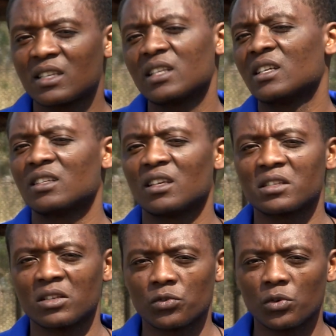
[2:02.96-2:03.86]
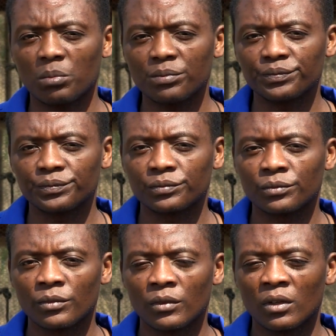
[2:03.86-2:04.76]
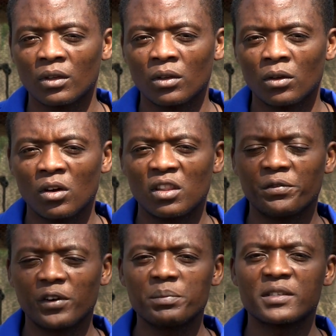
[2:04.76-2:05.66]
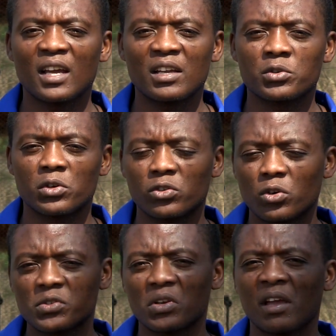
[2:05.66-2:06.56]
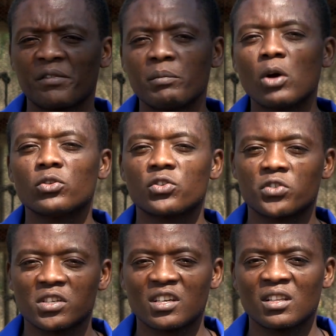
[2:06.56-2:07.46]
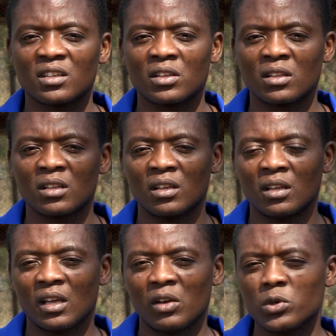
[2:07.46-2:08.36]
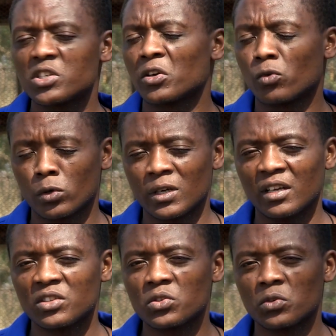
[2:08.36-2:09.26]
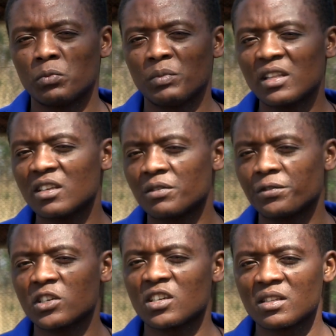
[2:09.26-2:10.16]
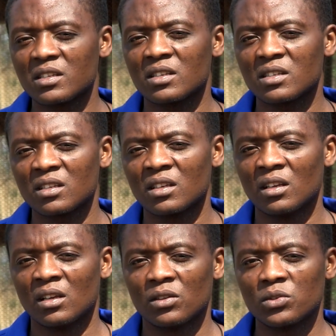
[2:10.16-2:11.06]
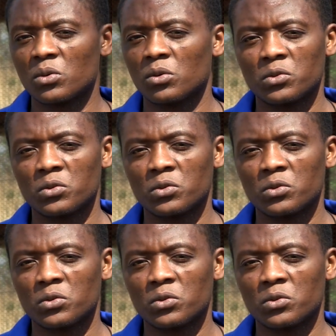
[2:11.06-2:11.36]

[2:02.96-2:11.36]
sudden death syndrome. On the flip side, you could also have malnutrition, which could lead to many deficiencies to